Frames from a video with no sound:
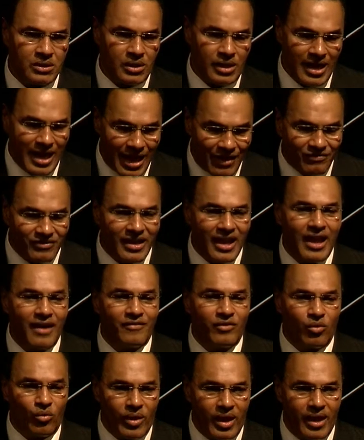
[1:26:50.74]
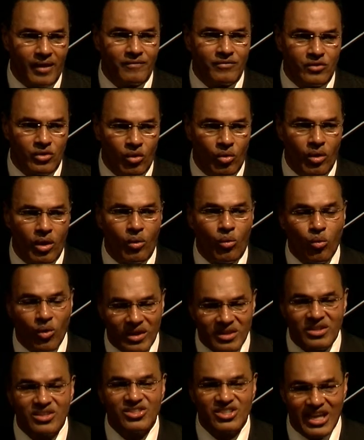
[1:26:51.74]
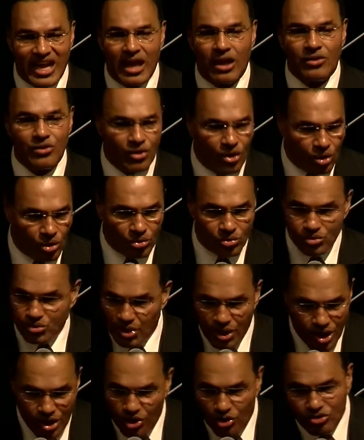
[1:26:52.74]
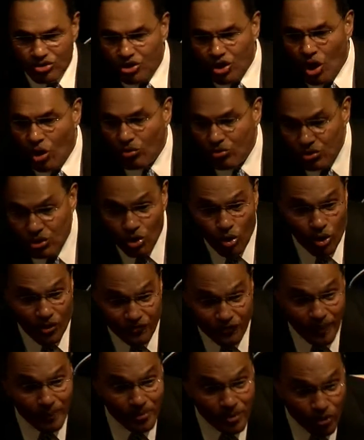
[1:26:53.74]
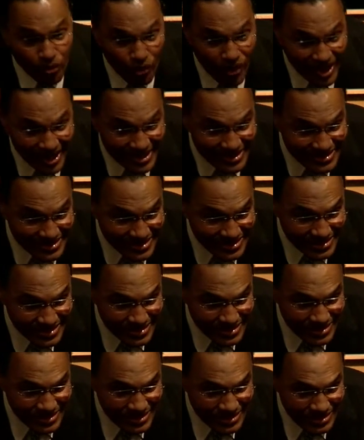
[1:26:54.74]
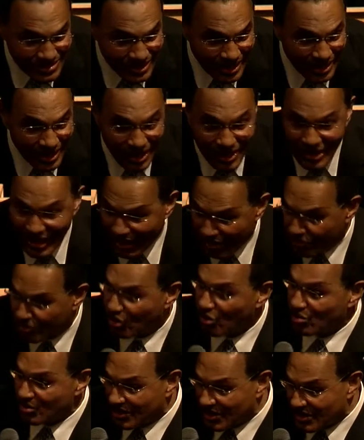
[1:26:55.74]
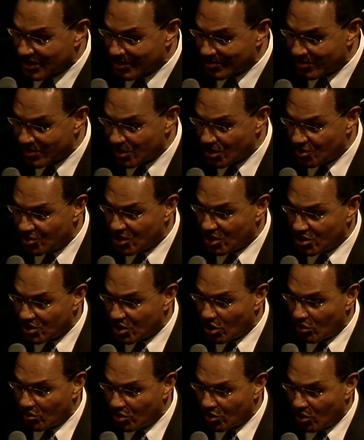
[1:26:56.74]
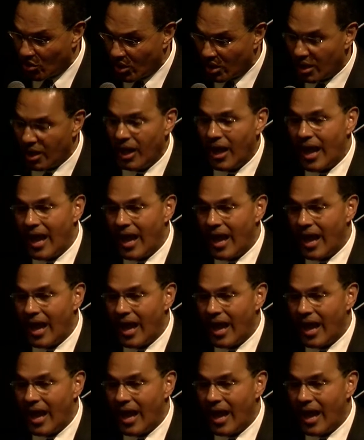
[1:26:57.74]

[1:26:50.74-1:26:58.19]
You have to have a way of knowing what the child knows. You don't know it from the grades in a lot of school systems. You just don't know it.